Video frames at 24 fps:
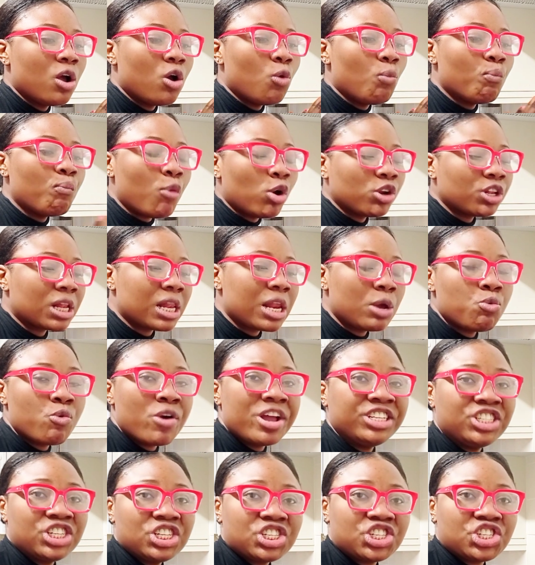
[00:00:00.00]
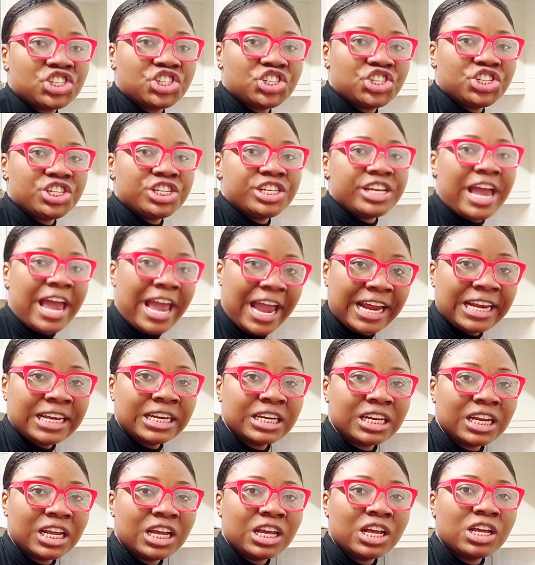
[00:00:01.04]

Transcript: monthly wages she earned,